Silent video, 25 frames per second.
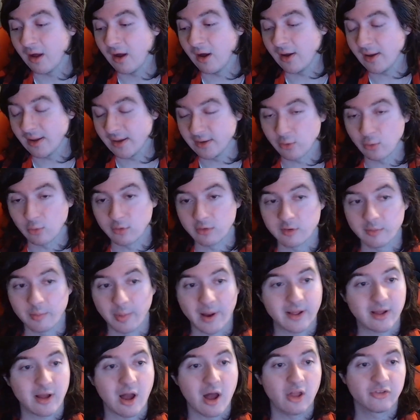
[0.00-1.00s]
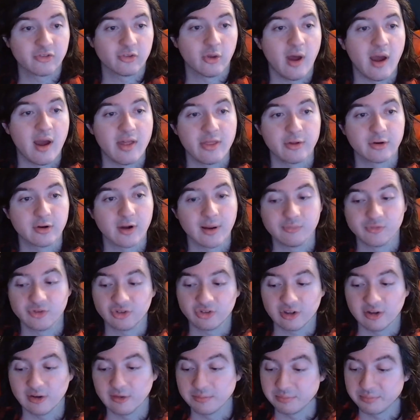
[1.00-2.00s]
in order by console either. I'm
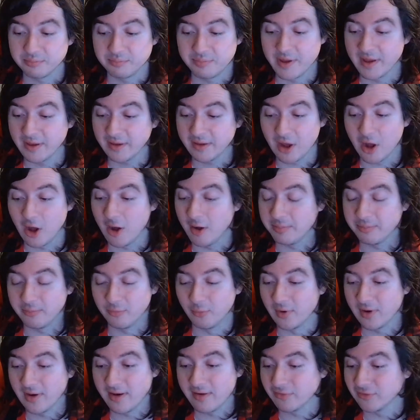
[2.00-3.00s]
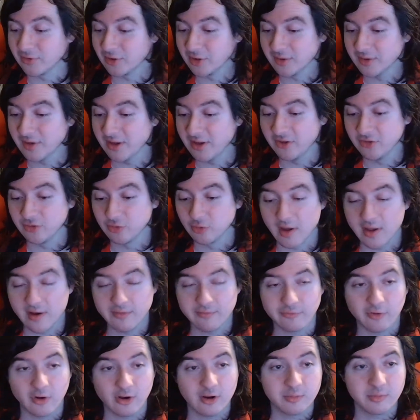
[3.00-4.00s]
just going to pick up whatever is right in
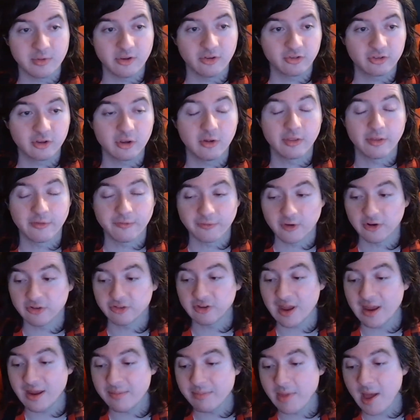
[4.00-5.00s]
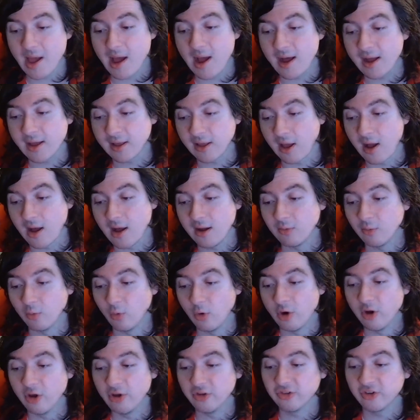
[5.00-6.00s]
front of me. So the first game that I got
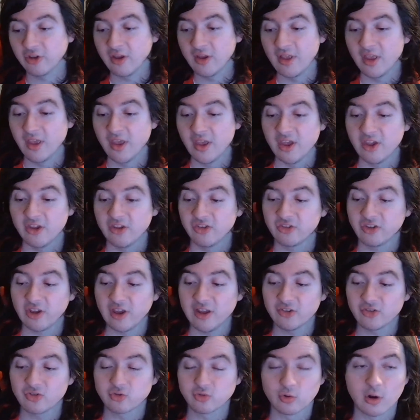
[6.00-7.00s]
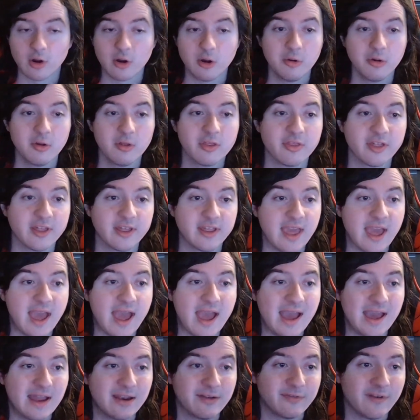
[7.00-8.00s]
was Saints Row: The
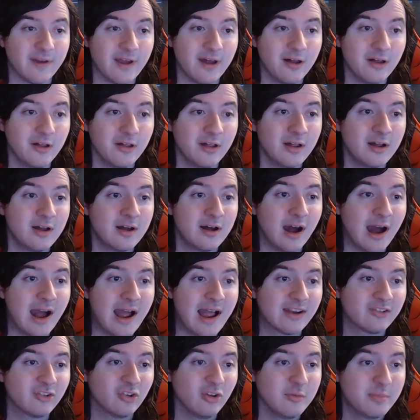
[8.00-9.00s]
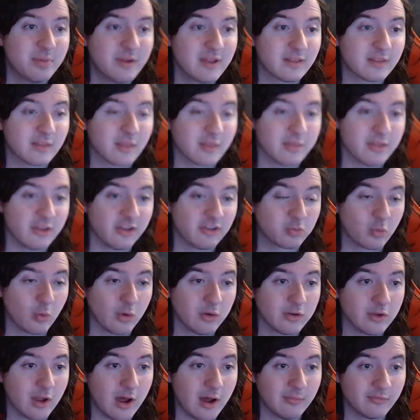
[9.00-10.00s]
Gat Out of Hell. I actually picked this
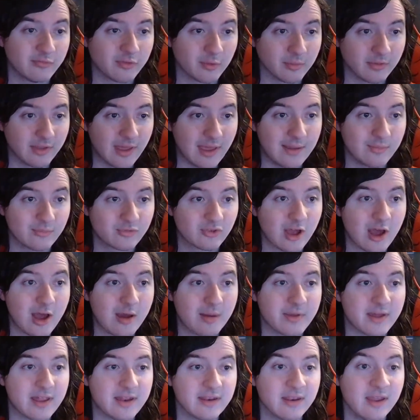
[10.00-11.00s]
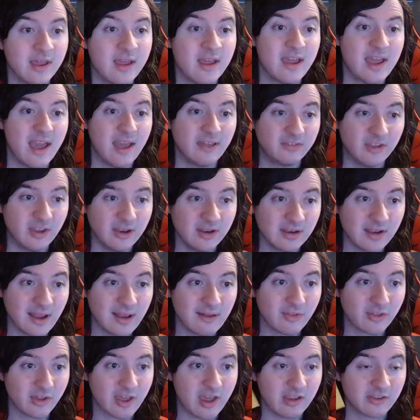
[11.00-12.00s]
one up from GameStop, and it didn't
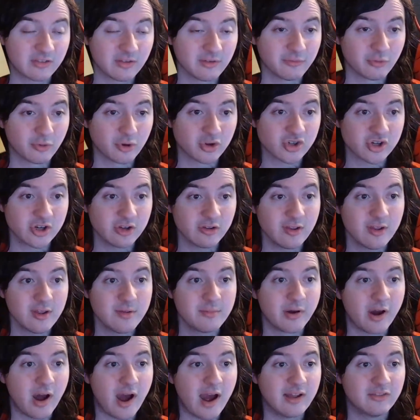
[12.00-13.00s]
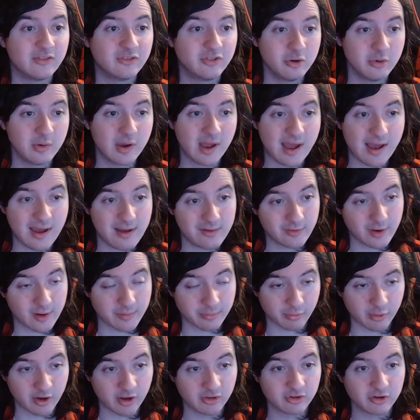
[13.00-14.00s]
have the case, unfortunately, but I do have a
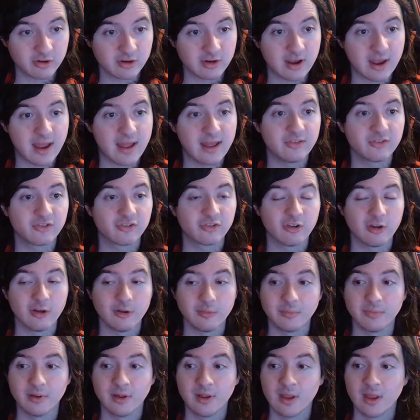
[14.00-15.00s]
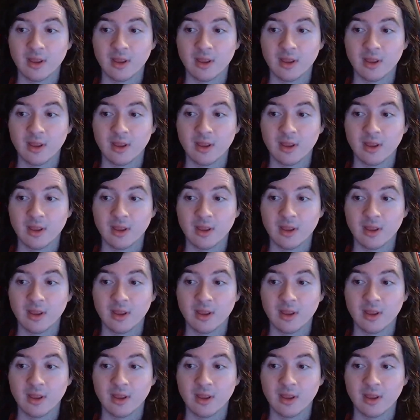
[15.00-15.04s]
printer and some